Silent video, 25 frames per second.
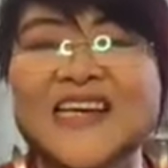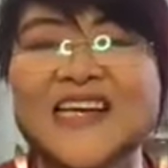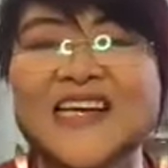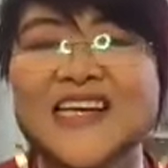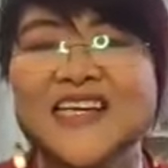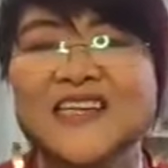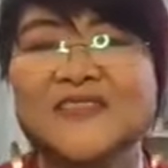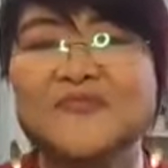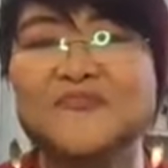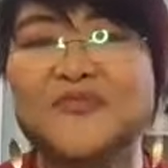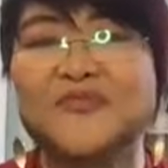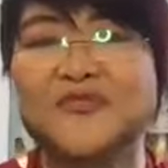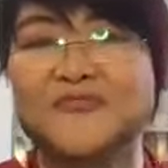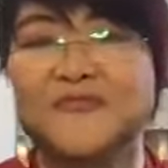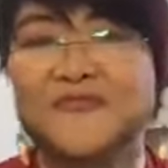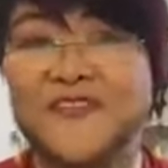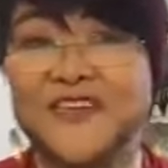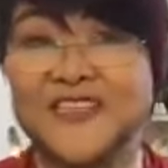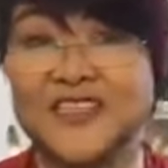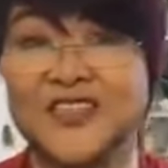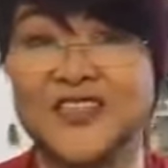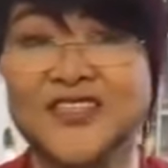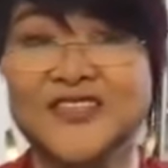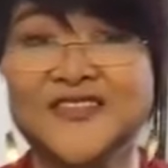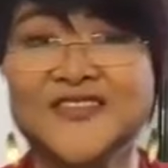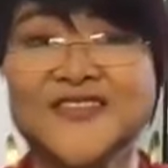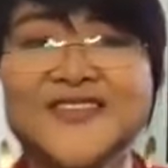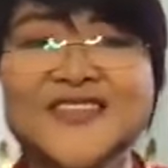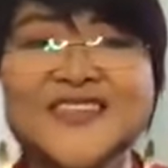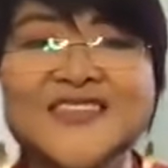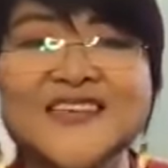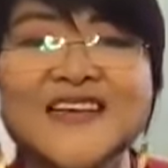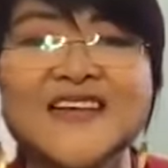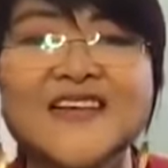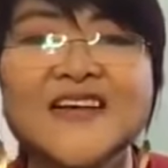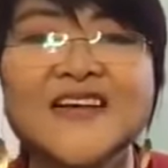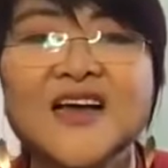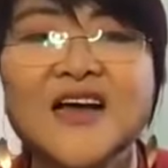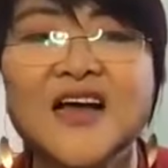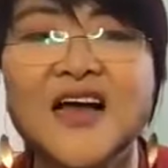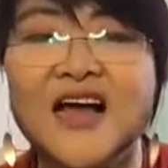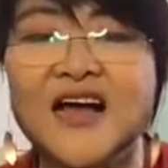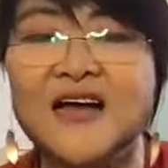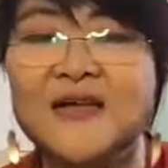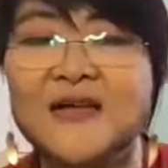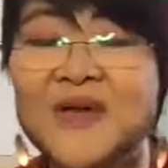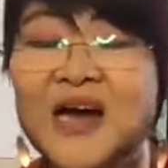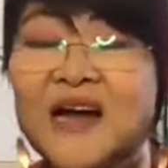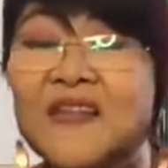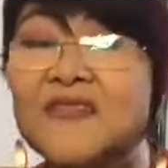in professions
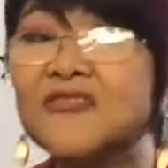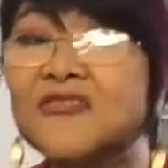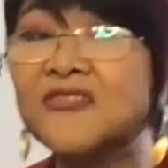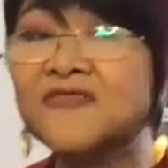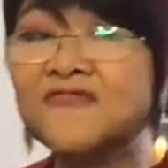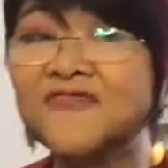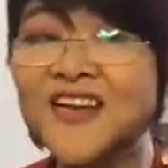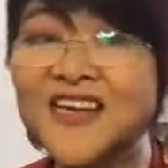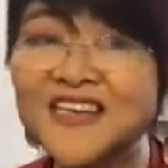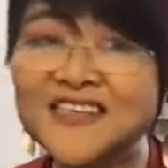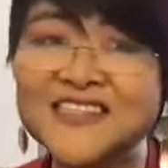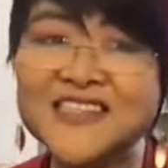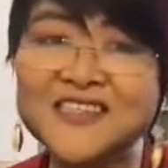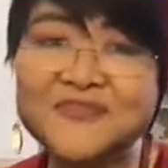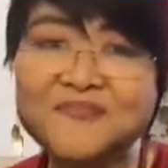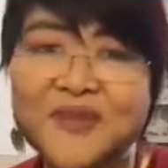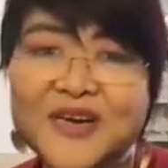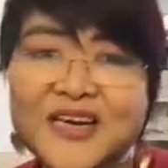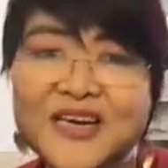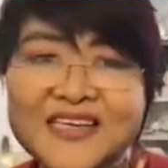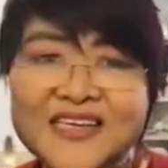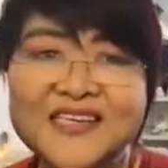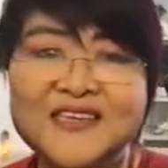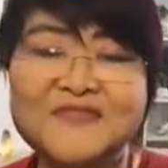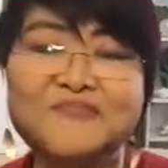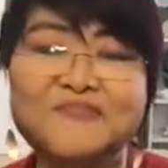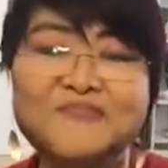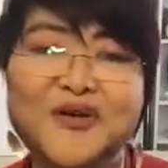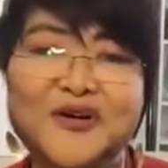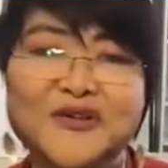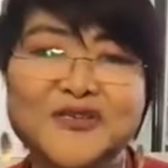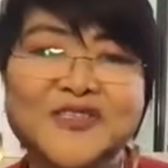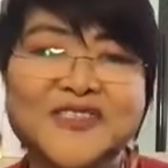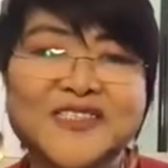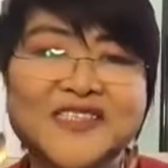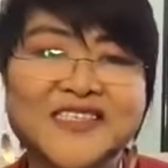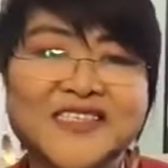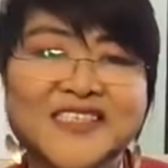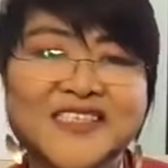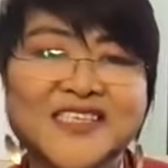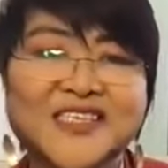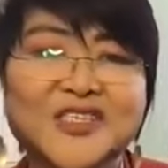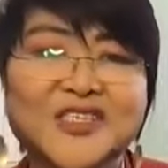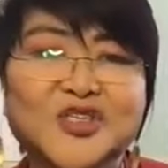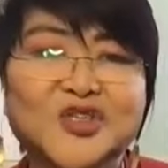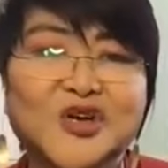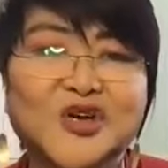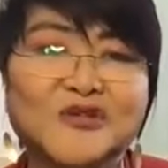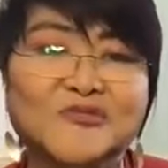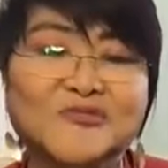are afflicted by imposter
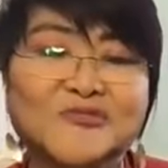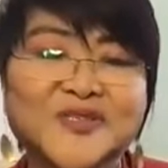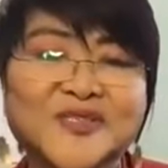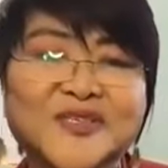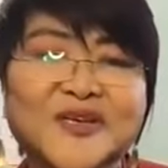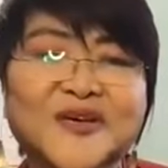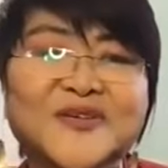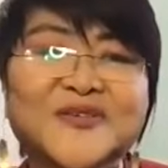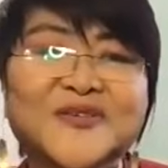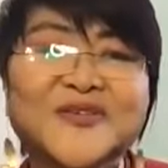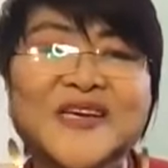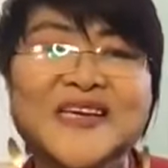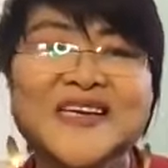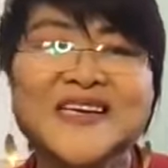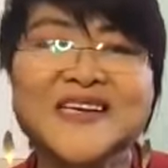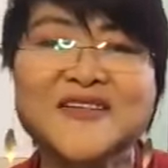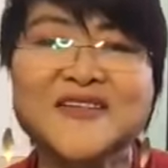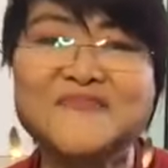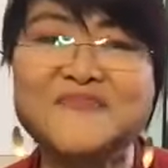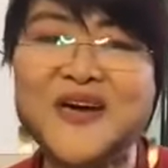syndrome. So in